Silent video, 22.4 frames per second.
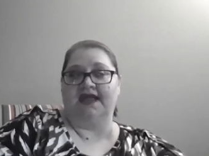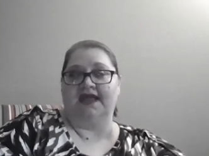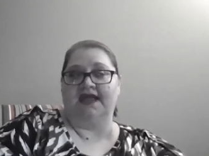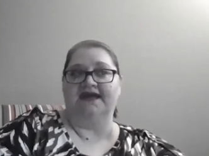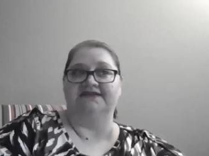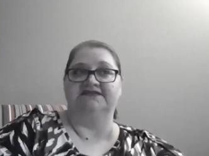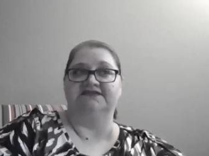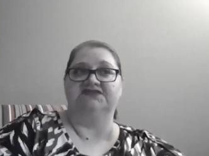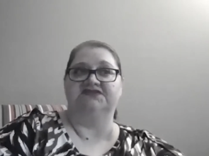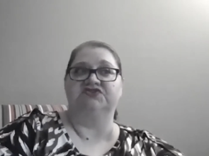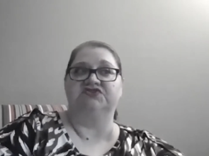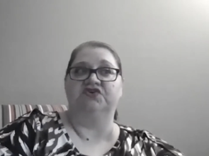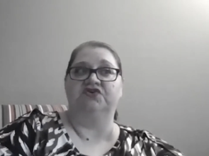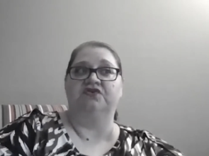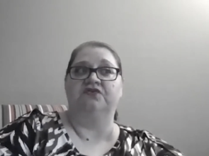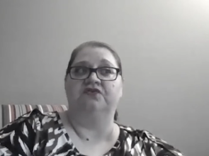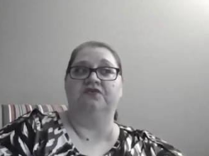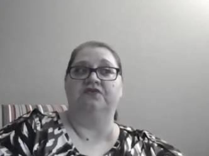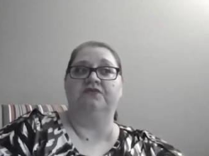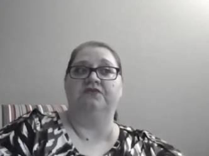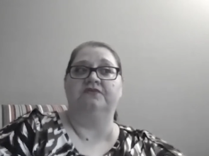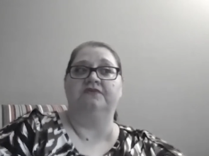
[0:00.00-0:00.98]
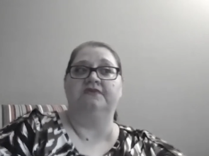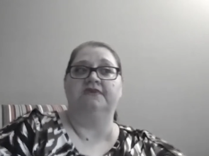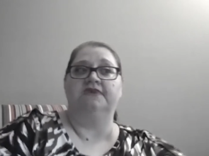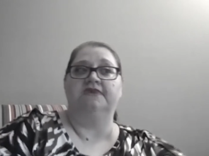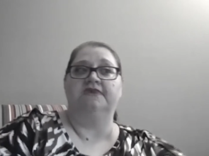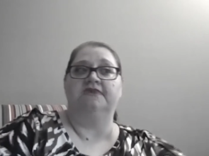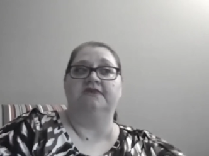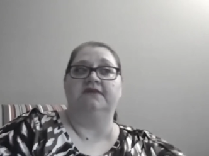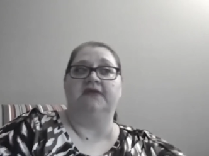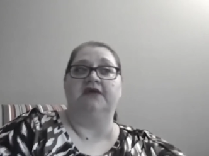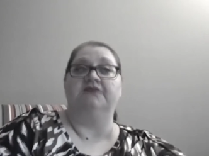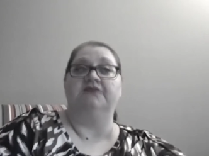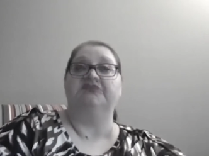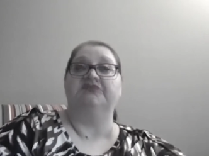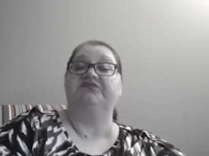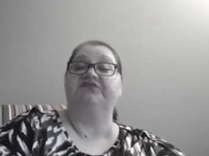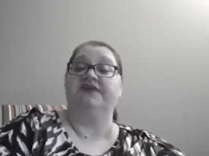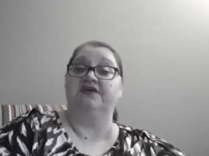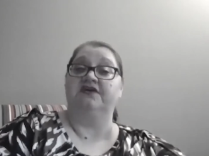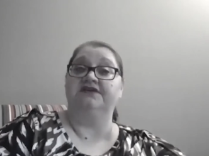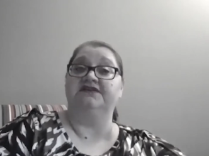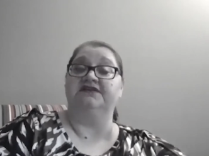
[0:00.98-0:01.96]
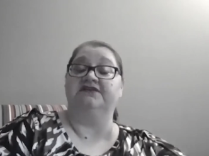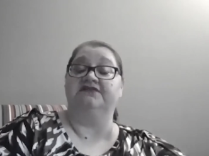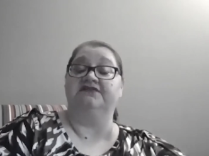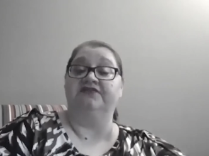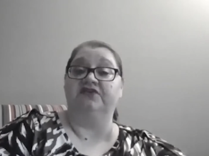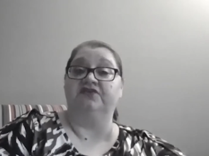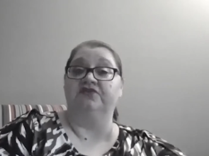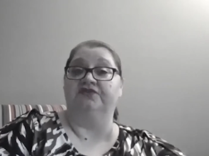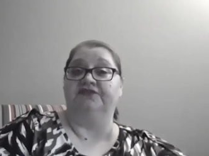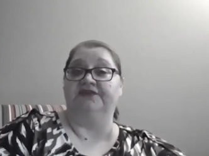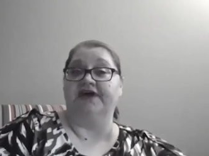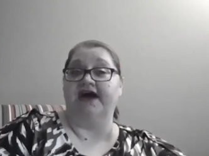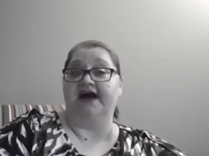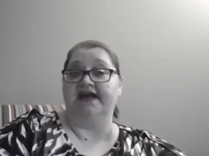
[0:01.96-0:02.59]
And so it was very difficult.